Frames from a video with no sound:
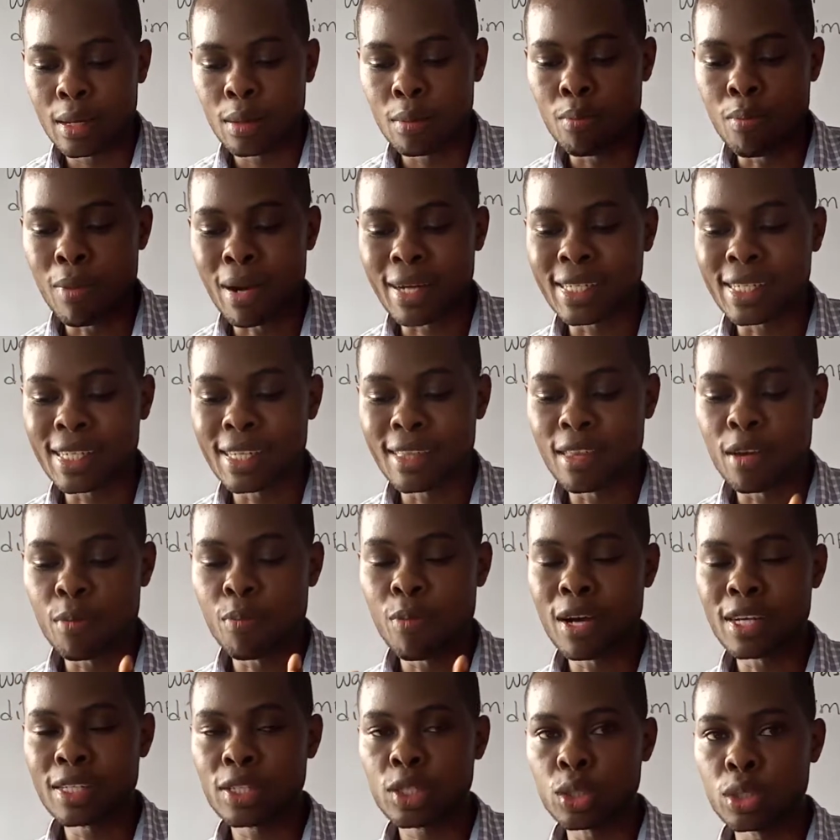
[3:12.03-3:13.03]
But in the
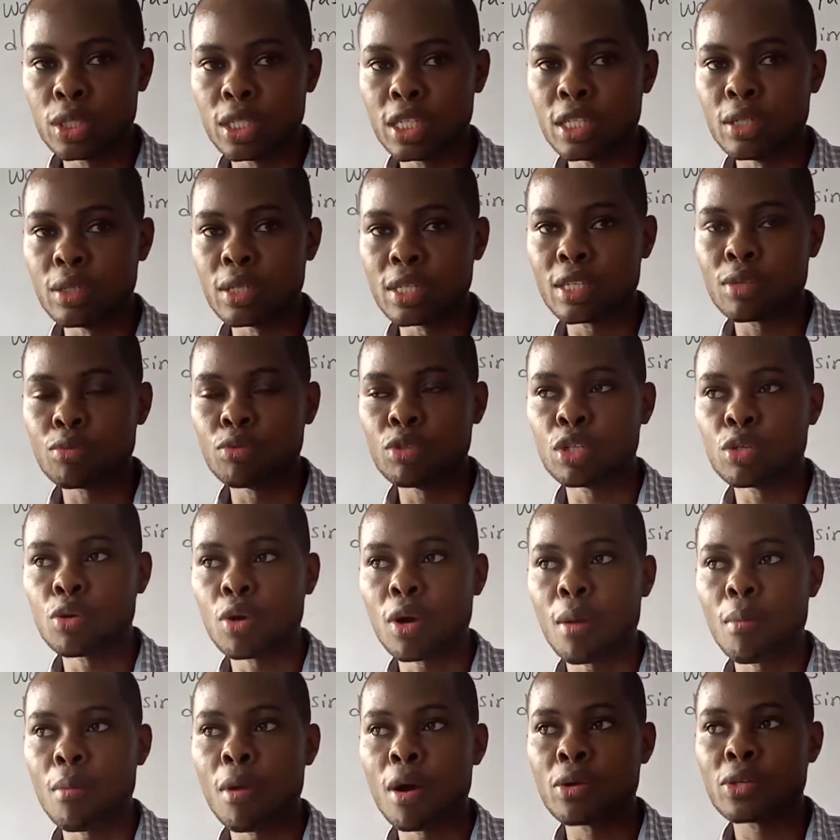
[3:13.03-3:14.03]
past continuous, we talk
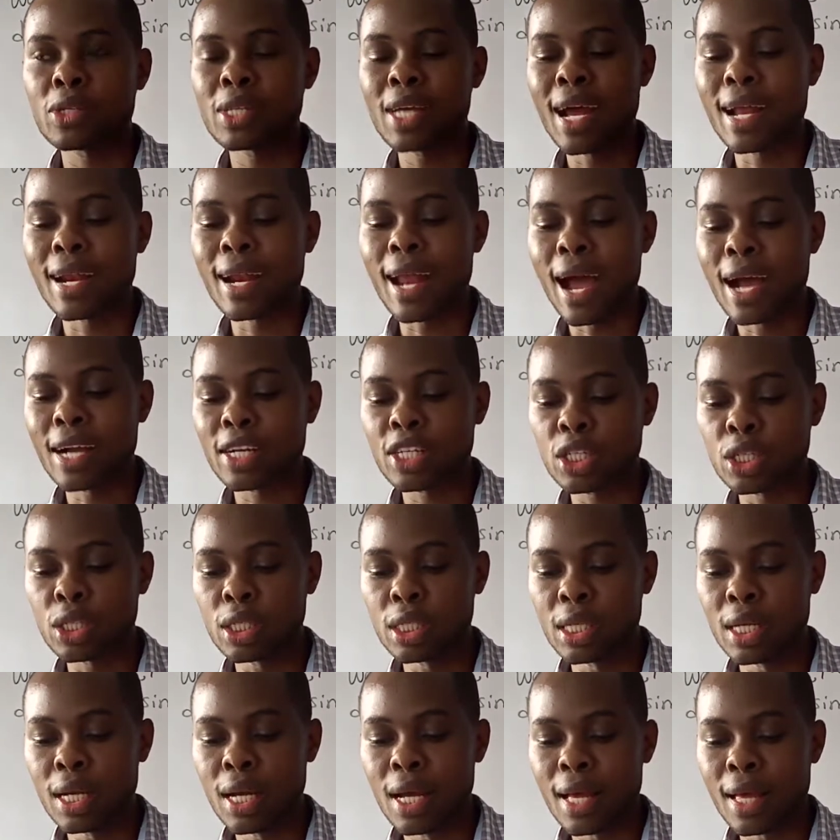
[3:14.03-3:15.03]
about an
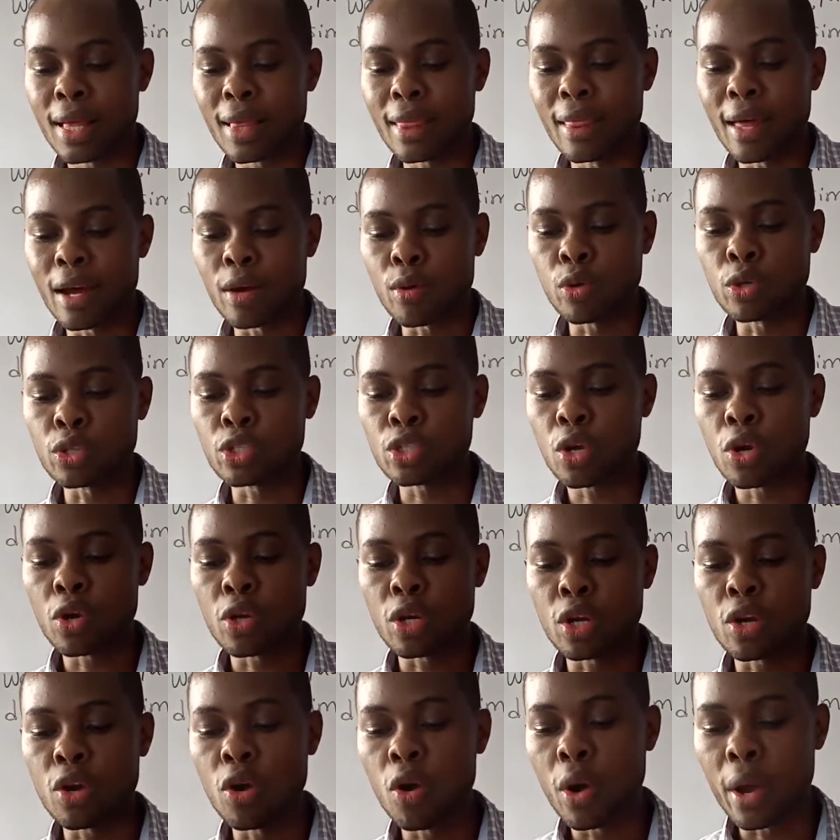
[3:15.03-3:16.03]
action that was
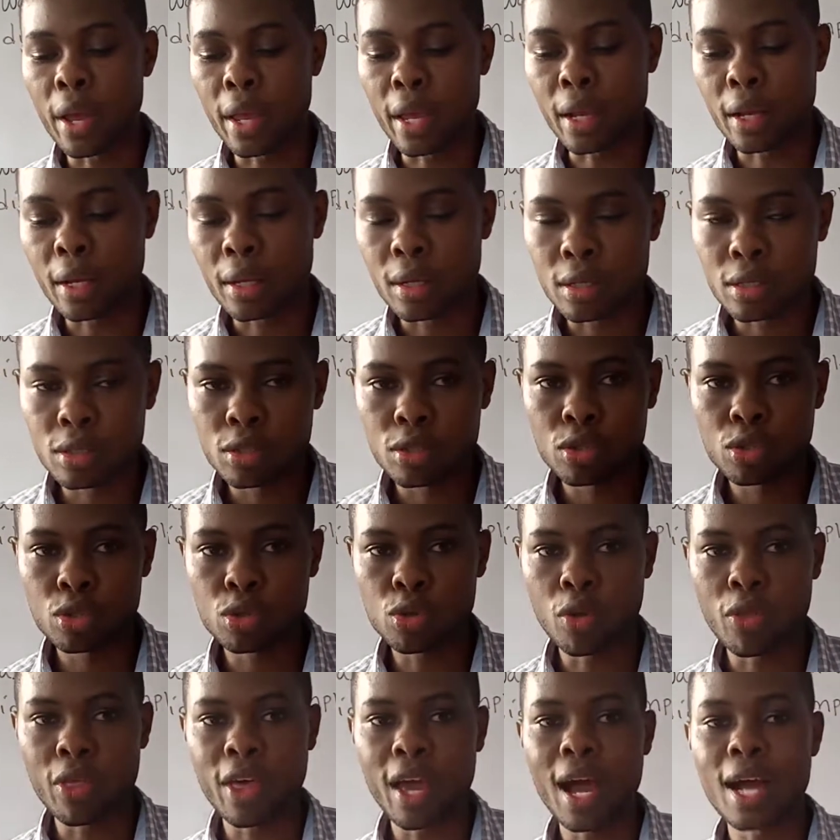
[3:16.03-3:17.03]
ongoing,
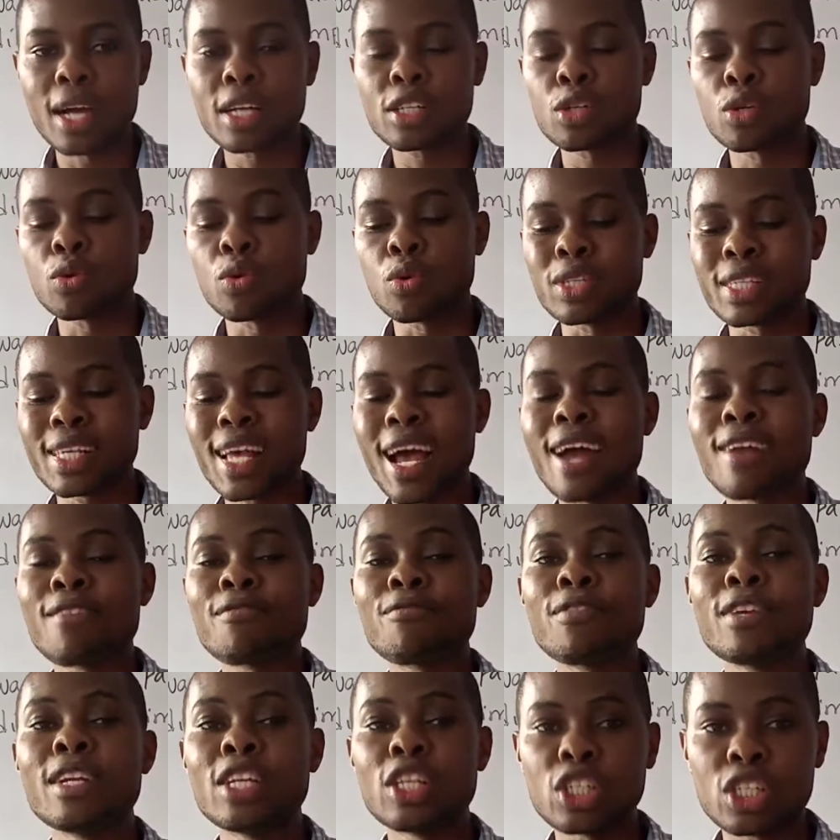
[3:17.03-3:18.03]
so the action was
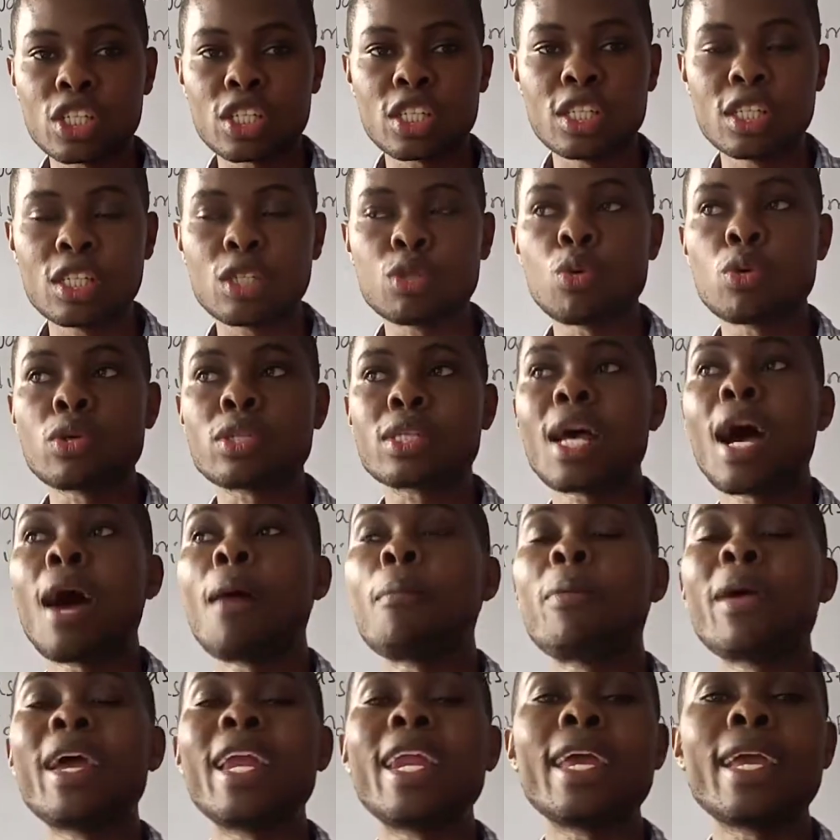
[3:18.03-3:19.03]
unfinished. It was
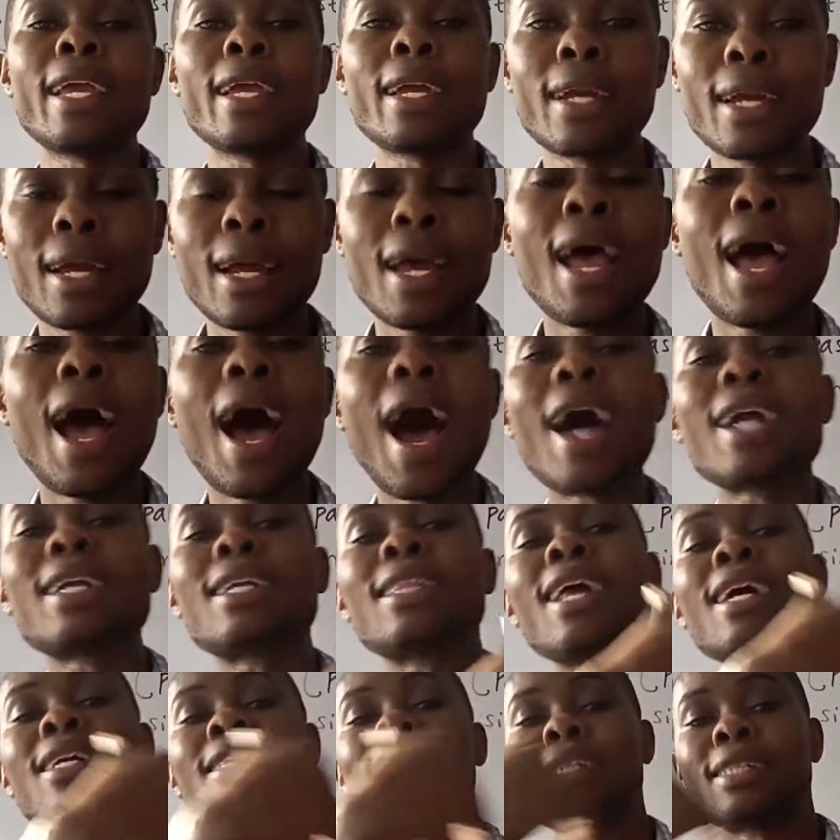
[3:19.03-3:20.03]
happening at
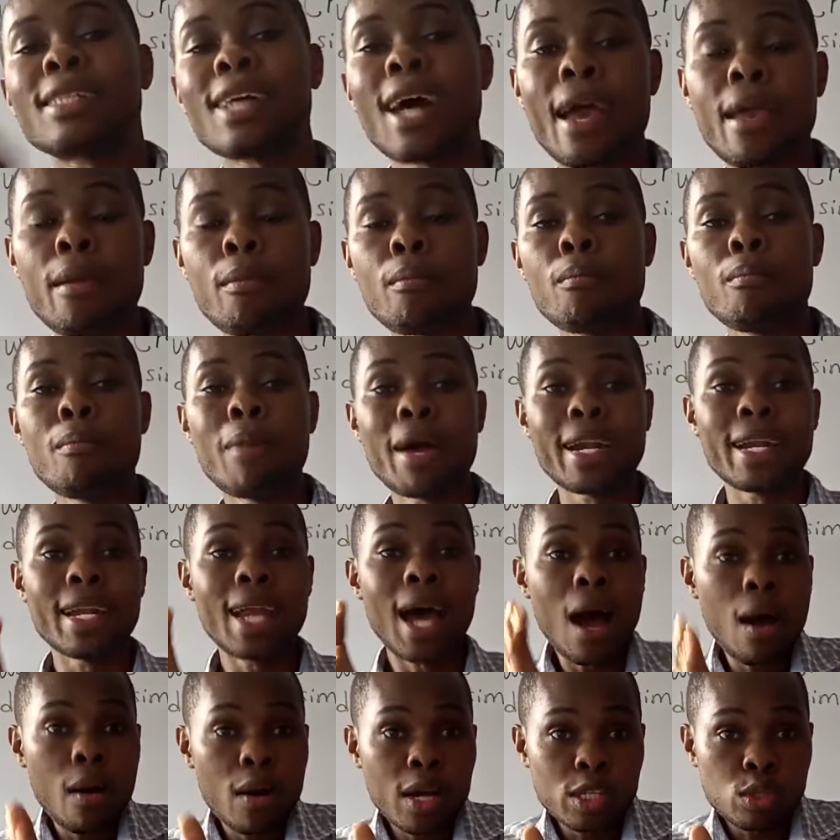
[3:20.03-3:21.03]
that time. But
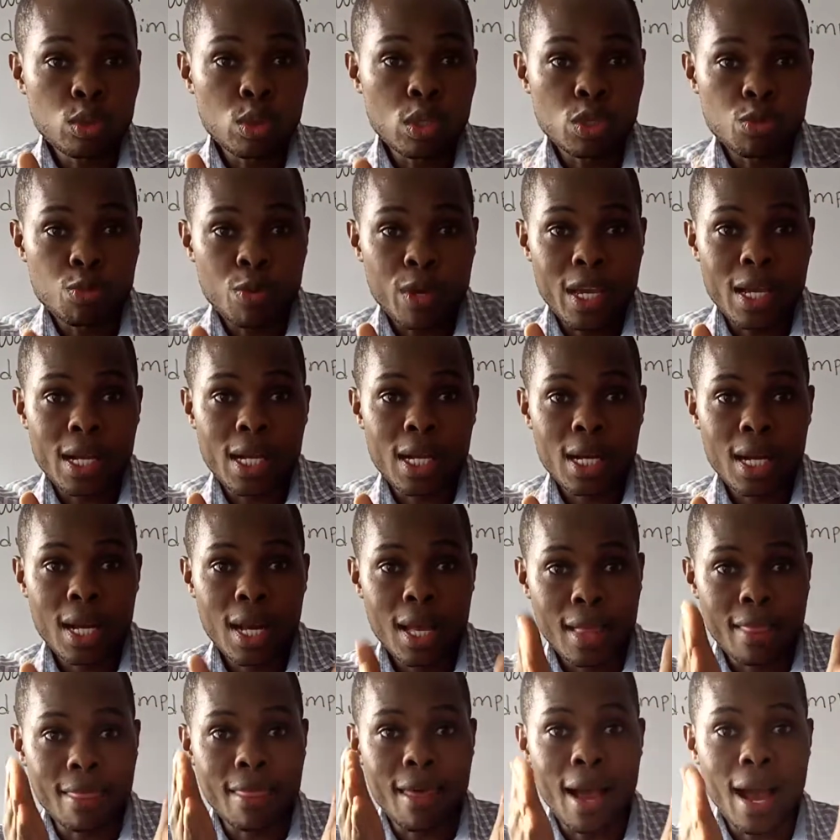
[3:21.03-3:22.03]
now as we speak,
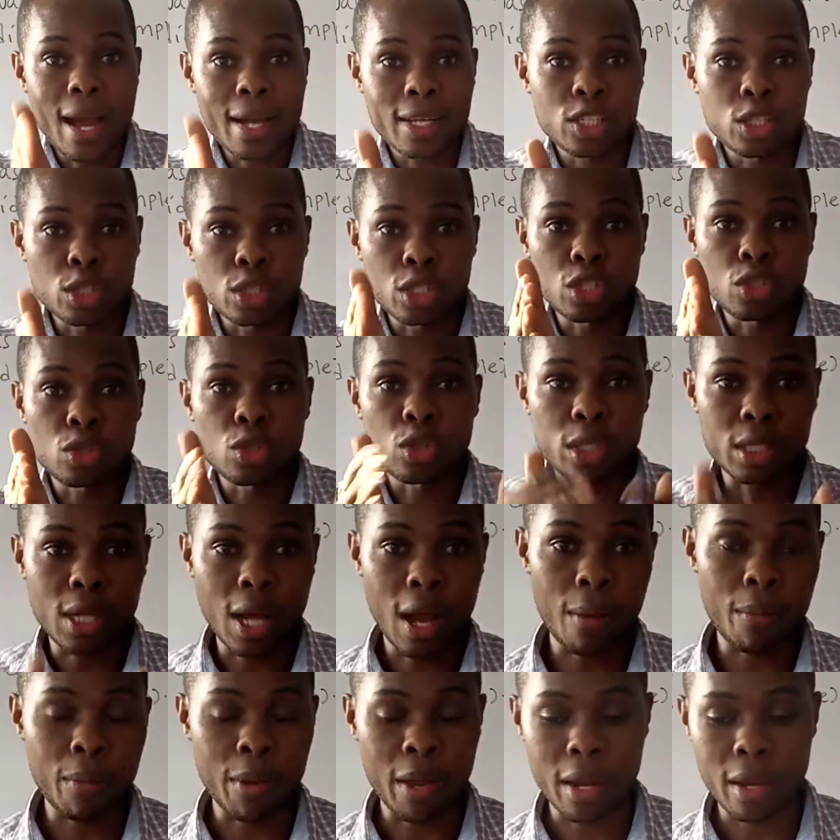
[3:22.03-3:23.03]
the action is not
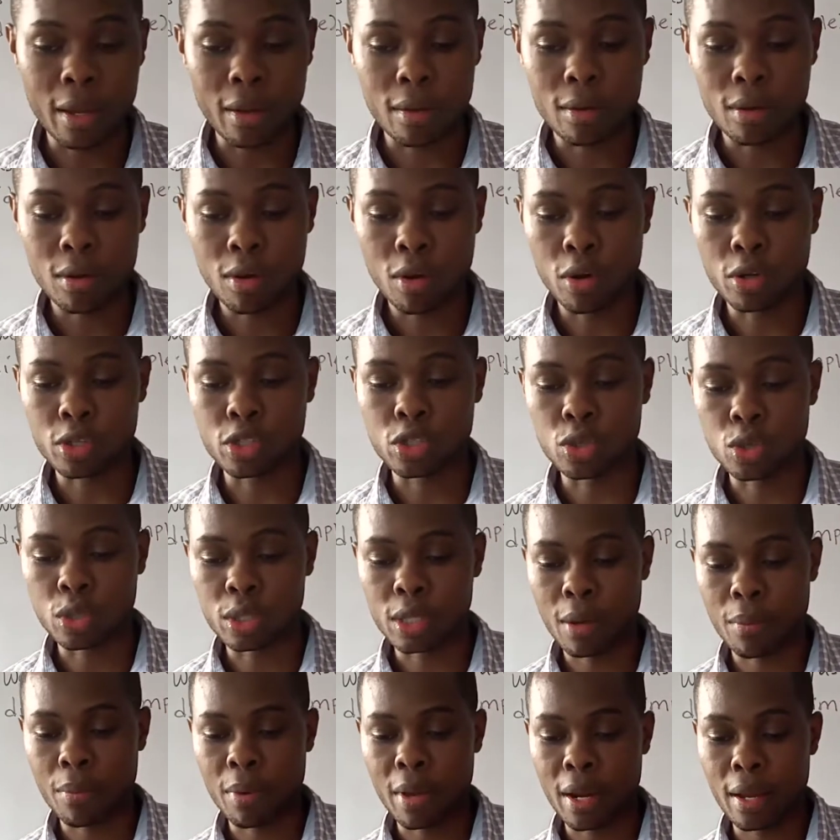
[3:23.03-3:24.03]
happening, or it's not
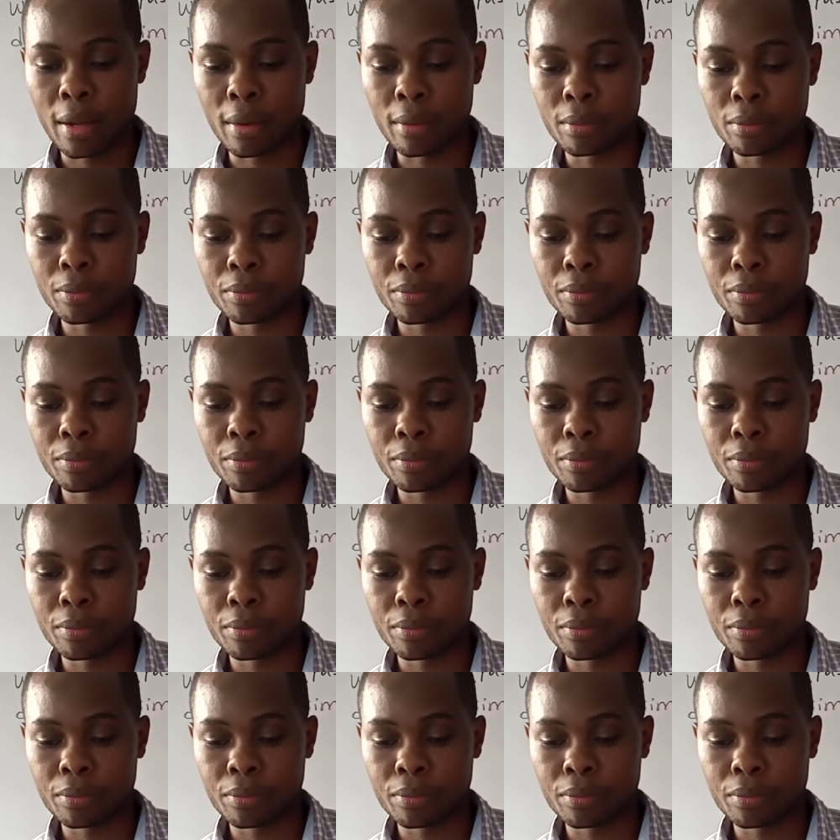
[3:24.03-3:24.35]
happening.